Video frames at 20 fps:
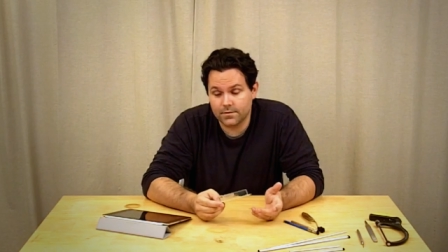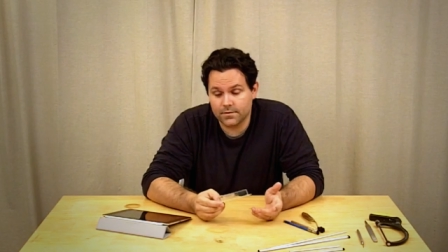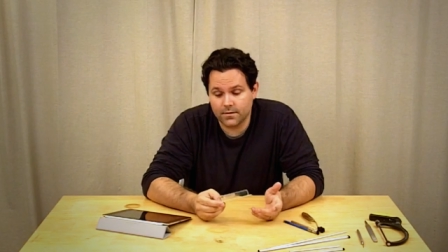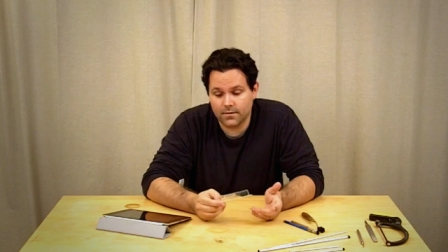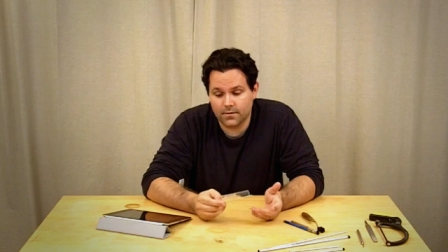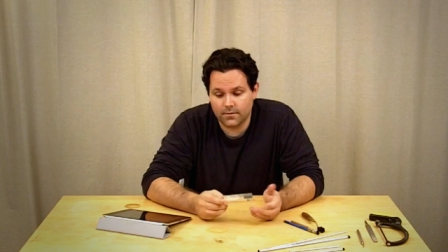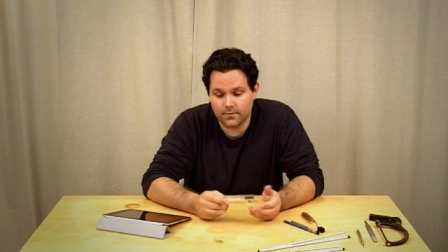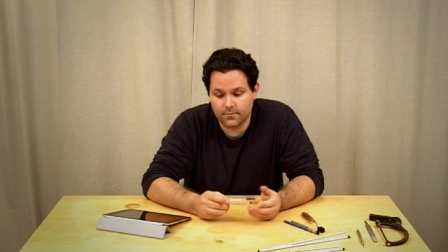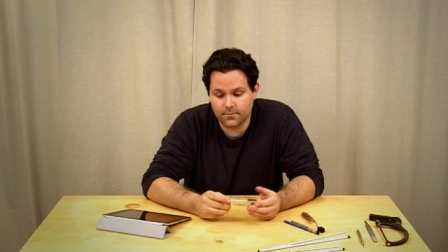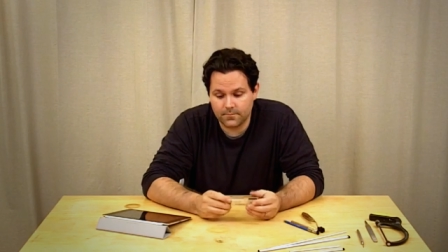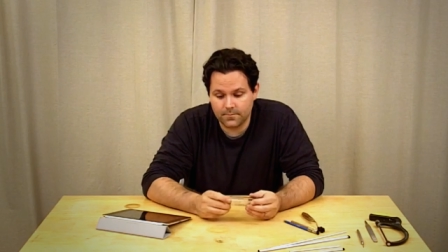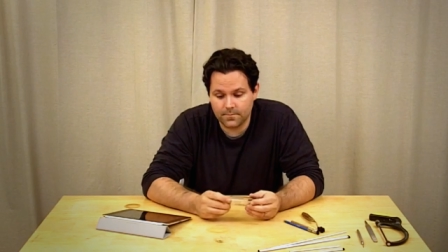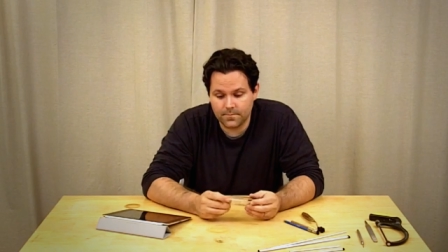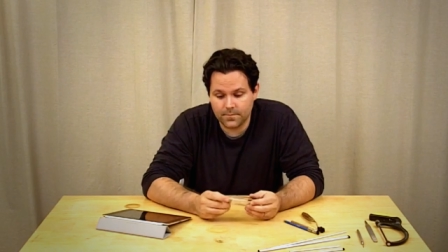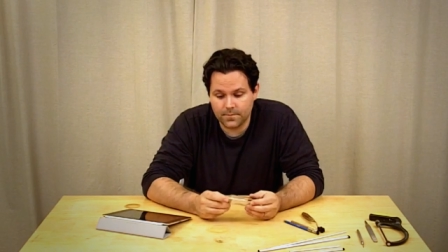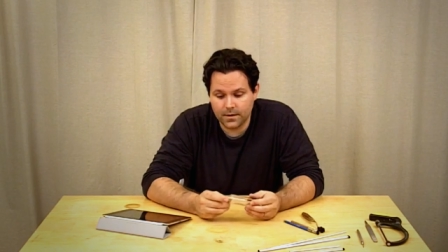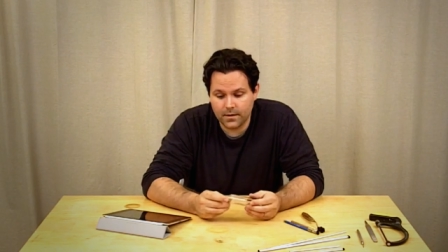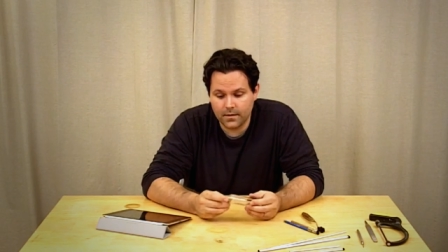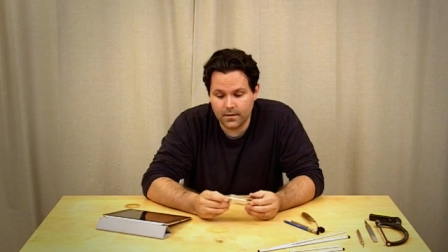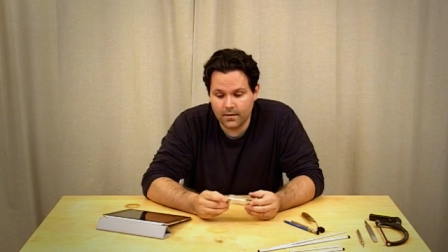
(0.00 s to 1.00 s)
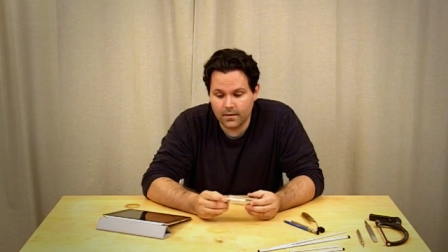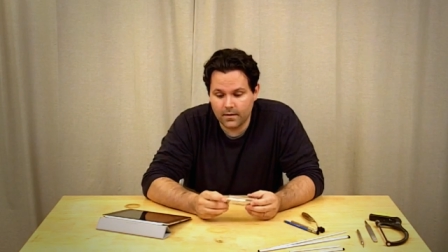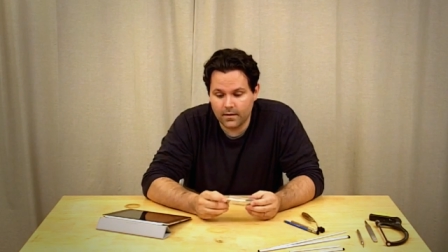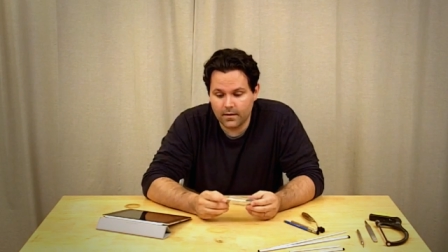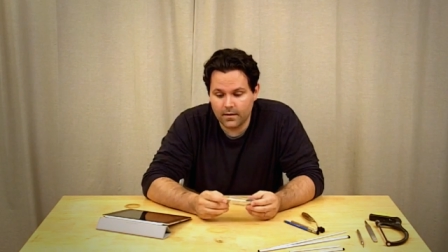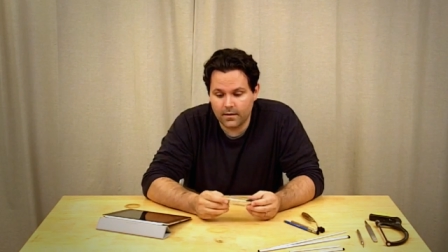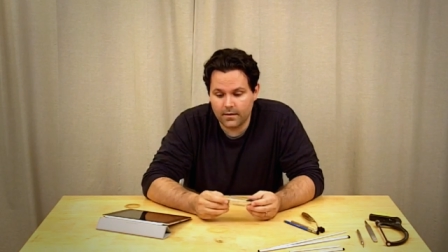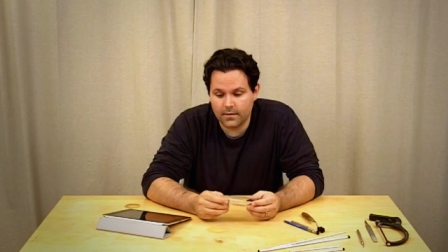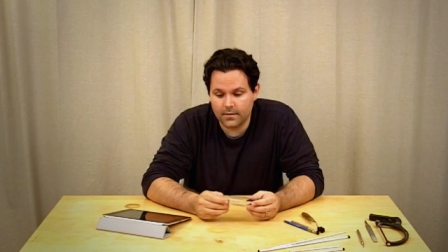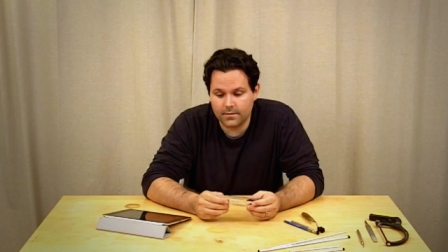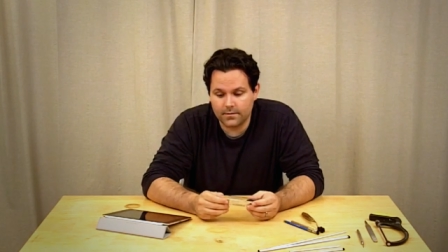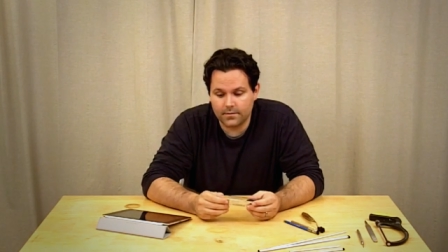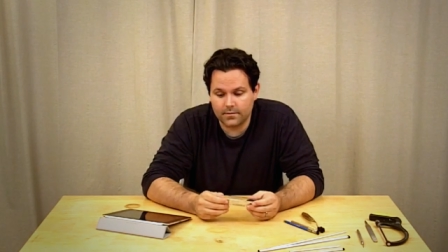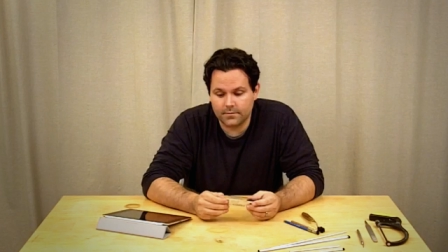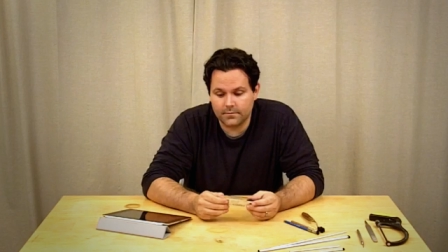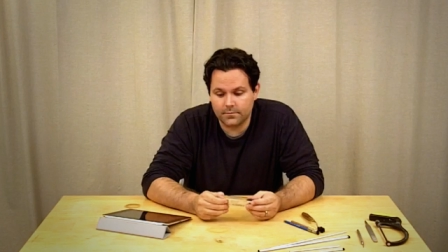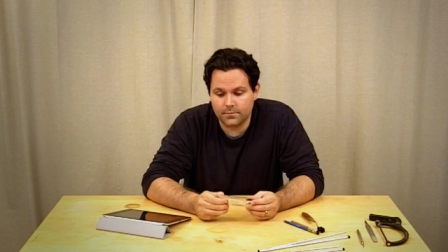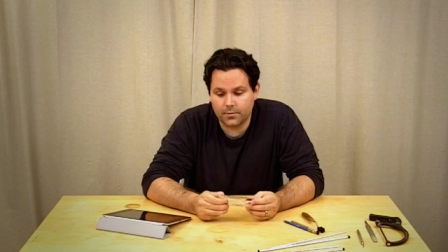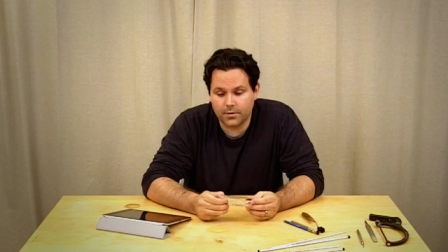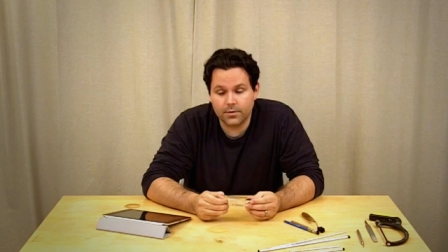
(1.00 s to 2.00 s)
So
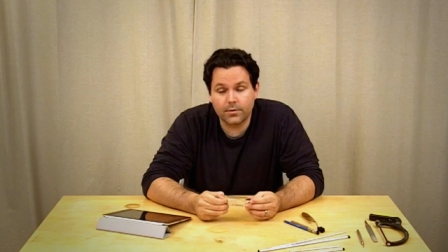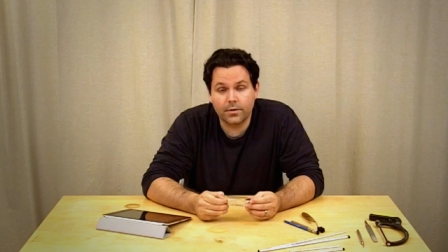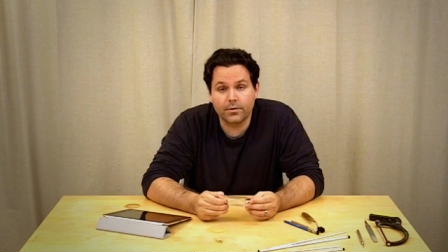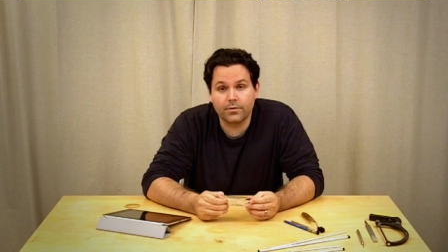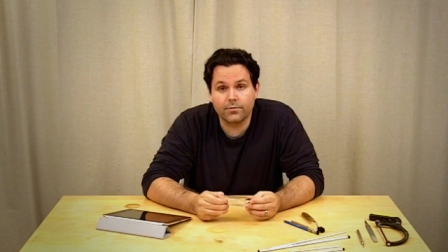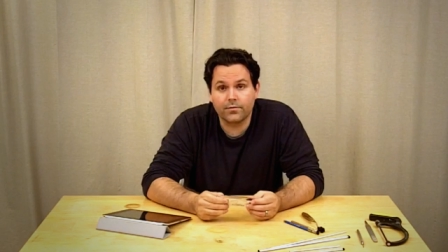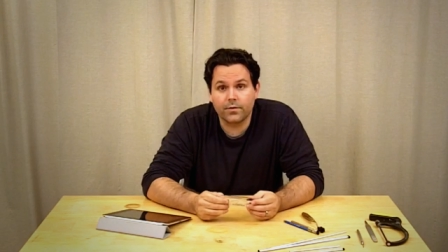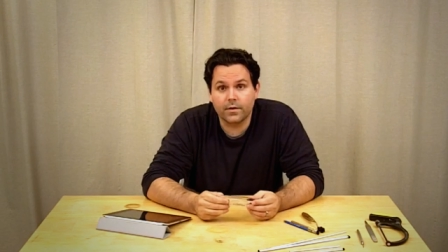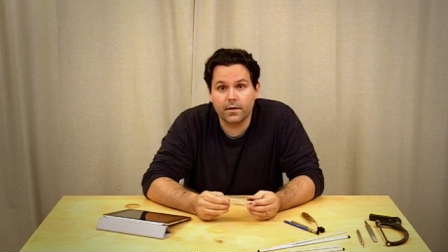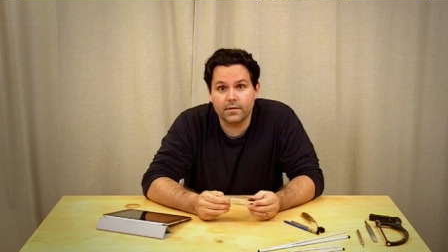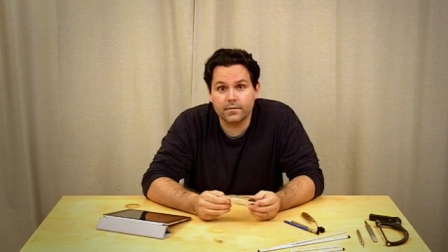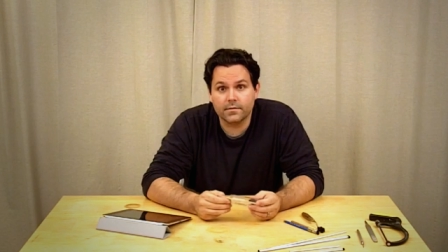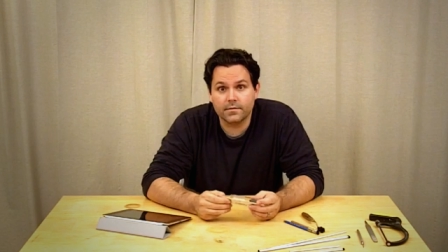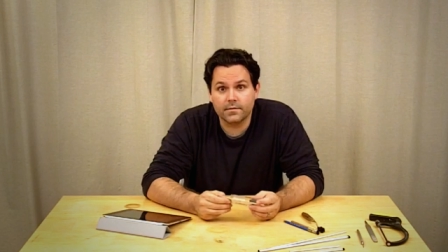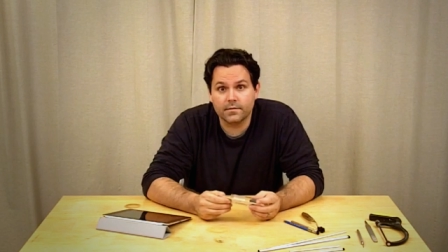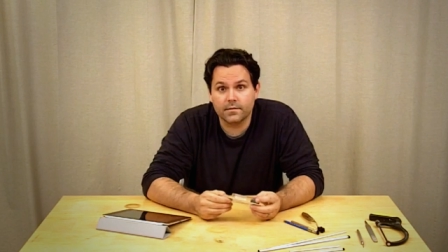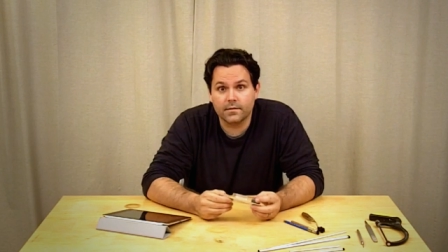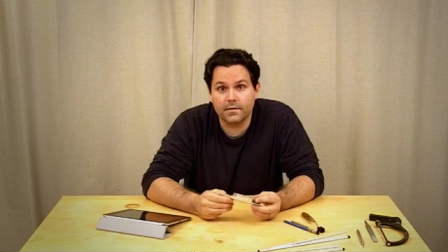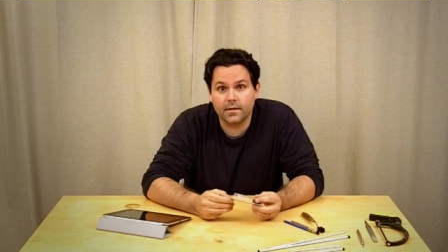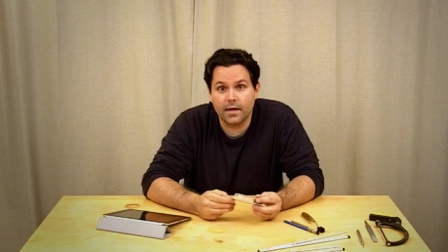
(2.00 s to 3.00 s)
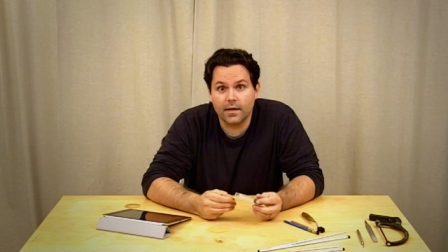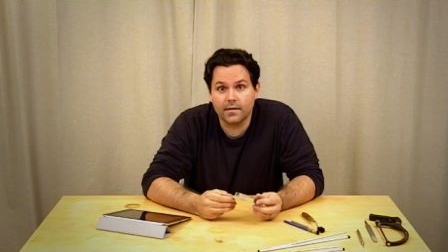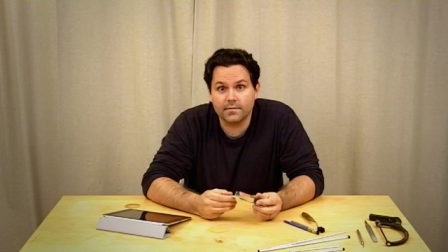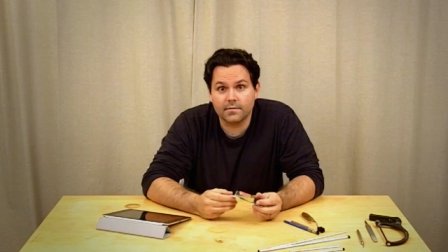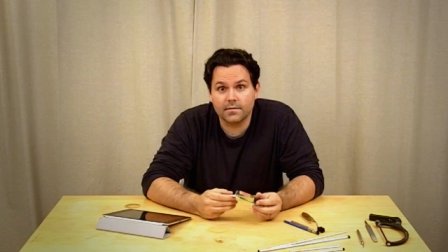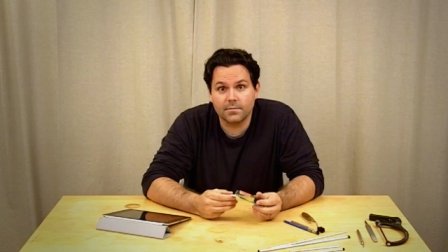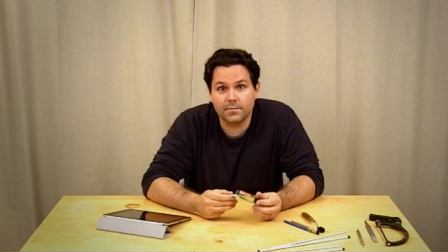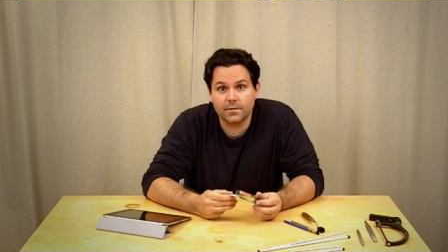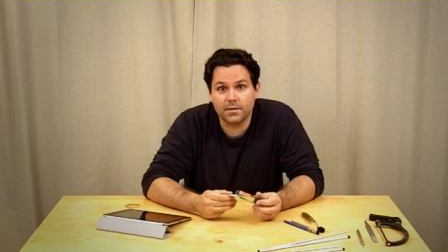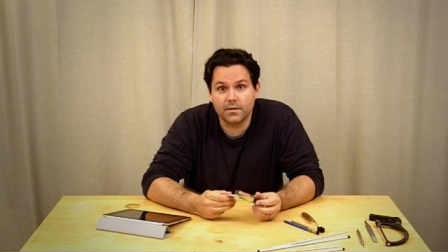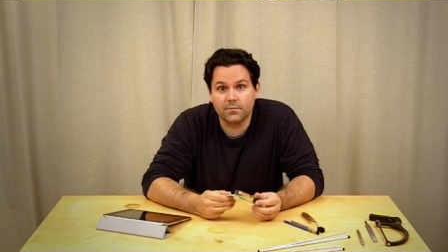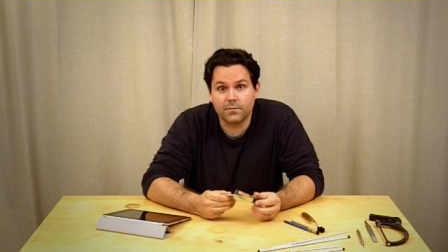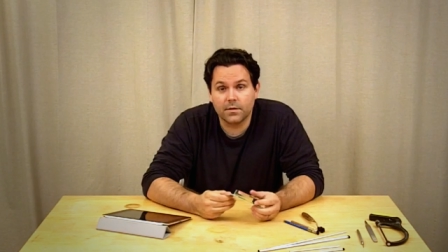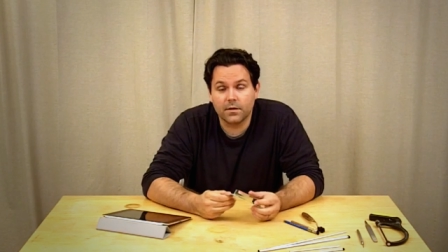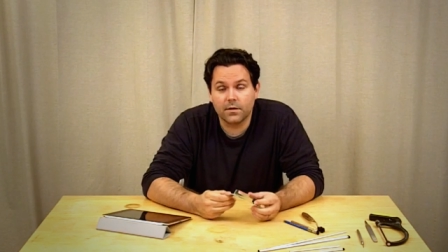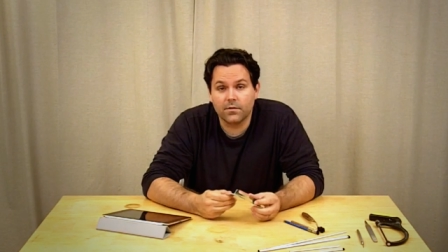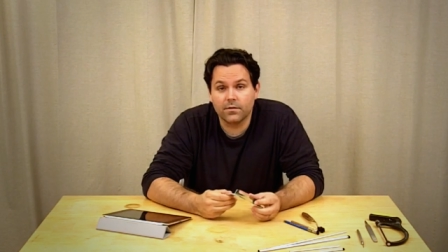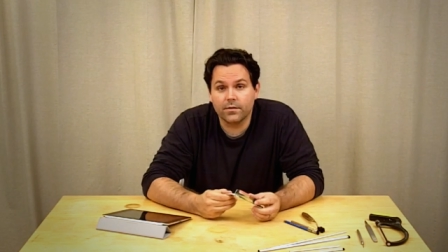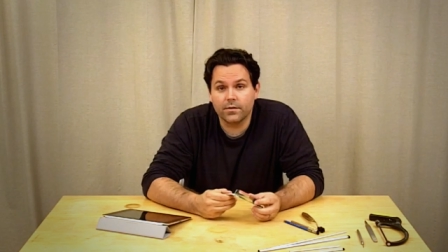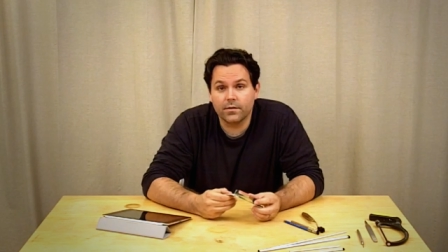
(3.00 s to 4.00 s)
I went around to friends and asked them to give
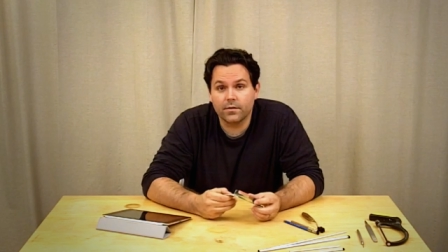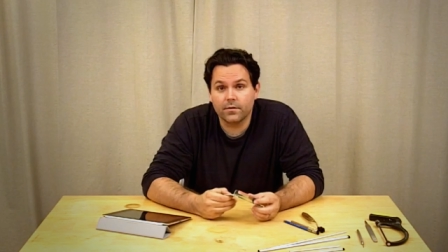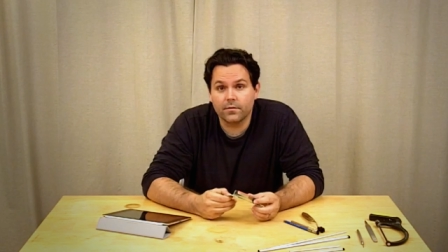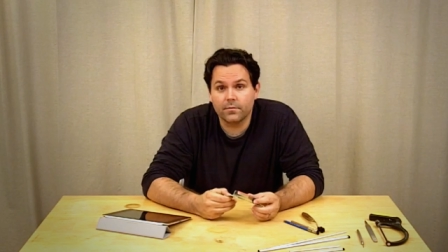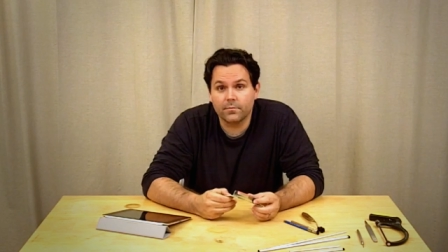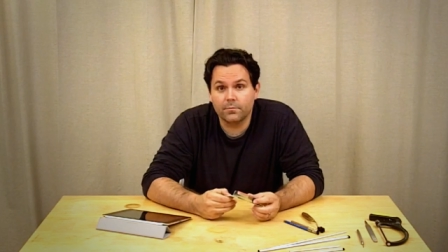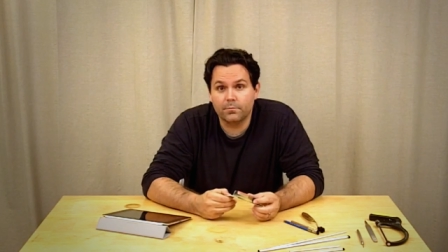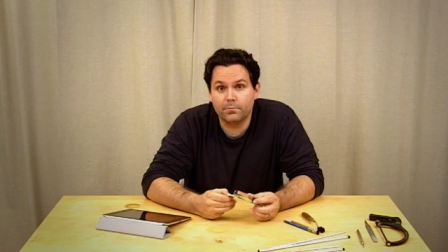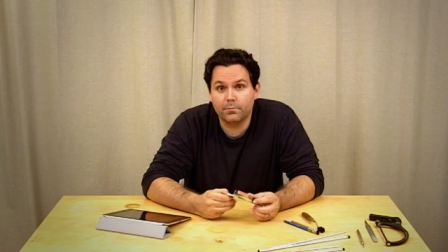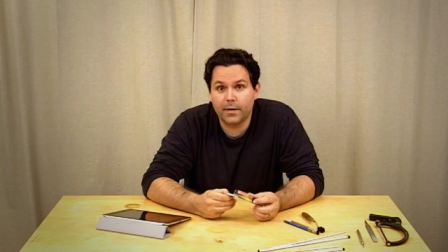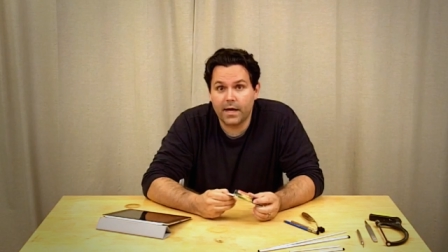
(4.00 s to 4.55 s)
me all their